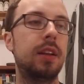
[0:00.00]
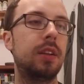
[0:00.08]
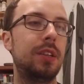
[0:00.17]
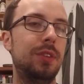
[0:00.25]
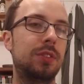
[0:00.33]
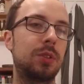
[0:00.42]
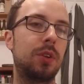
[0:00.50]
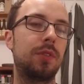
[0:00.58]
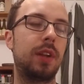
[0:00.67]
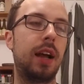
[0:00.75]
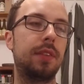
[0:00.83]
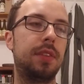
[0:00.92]
You've sort of
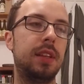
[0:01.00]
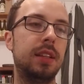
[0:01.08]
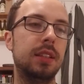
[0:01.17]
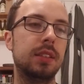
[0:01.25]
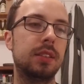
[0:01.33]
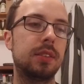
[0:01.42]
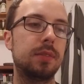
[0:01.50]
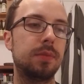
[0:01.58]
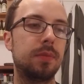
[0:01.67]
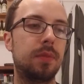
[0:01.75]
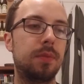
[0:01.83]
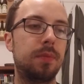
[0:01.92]
got these
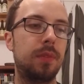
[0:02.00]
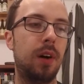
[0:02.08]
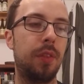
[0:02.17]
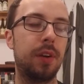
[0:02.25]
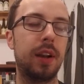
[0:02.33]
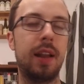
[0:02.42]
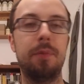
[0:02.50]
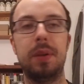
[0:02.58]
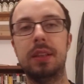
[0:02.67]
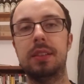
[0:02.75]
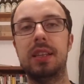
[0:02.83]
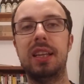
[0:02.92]
other
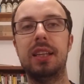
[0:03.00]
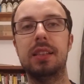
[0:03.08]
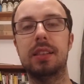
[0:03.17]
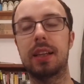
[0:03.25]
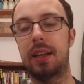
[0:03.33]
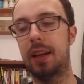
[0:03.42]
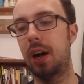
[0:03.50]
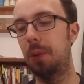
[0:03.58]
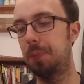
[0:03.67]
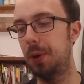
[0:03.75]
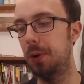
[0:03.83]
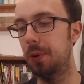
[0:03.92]
NPCs that can
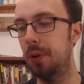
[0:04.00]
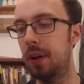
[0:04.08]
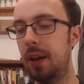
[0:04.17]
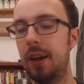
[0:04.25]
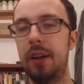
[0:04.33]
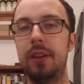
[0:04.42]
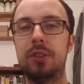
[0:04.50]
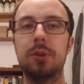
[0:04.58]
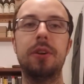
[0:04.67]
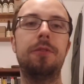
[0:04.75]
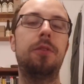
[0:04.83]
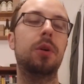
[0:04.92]
help you
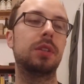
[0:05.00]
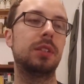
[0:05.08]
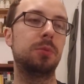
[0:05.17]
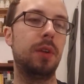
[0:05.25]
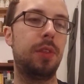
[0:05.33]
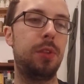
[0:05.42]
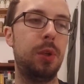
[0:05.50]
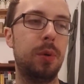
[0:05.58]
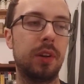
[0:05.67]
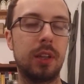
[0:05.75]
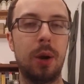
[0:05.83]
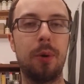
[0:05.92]
join forces with you
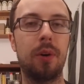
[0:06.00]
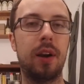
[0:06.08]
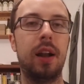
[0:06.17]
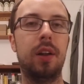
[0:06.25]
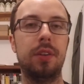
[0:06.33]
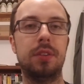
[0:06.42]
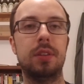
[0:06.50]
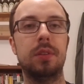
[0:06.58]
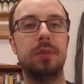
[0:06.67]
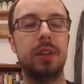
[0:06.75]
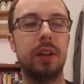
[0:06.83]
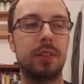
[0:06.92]
and go around
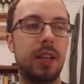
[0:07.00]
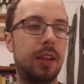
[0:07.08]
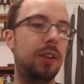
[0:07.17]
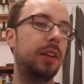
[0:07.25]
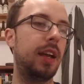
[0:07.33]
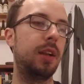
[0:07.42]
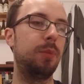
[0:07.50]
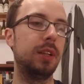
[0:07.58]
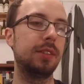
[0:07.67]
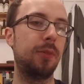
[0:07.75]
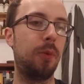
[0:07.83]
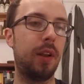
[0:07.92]
to, take on
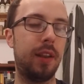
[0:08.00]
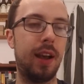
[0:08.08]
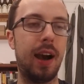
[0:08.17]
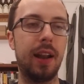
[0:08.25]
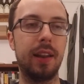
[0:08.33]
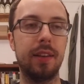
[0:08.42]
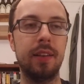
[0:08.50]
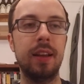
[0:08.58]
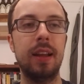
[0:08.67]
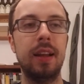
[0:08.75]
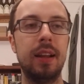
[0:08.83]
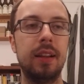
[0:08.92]
enemies and whatnot. And
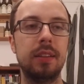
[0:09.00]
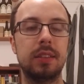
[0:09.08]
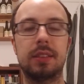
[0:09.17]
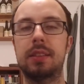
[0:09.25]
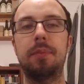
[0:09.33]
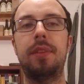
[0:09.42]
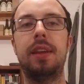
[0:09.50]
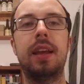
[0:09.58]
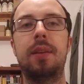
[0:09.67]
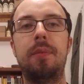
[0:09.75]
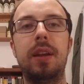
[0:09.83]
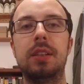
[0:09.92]
just some of the
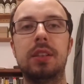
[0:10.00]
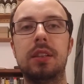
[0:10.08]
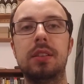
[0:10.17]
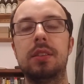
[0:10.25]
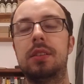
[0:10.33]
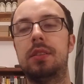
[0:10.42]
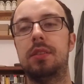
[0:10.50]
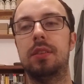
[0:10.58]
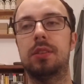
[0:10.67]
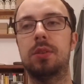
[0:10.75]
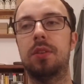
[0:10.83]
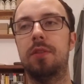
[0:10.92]
animations, the
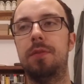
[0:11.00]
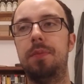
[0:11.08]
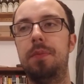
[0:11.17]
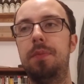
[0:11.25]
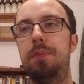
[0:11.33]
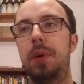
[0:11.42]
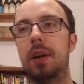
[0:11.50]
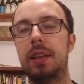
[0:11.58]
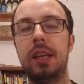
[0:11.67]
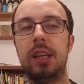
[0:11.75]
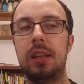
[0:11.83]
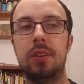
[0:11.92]
sort of
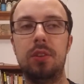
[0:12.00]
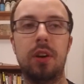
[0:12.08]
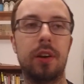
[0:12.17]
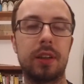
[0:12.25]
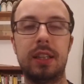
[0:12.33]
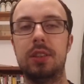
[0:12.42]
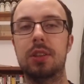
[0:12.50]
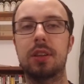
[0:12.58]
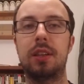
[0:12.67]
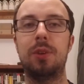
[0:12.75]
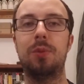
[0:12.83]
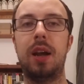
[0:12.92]
buggy,
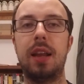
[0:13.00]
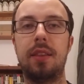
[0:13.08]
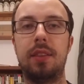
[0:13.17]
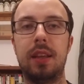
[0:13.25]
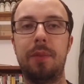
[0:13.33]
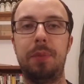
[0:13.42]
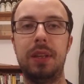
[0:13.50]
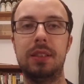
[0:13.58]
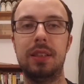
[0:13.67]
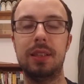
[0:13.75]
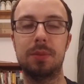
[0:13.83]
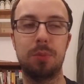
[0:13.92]
herky-jerky way that the
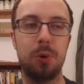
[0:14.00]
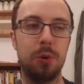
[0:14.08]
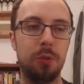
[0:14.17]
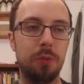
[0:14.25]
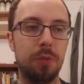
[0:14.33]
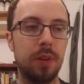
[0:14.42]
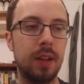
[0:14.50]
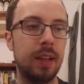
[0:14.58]
NPCs move,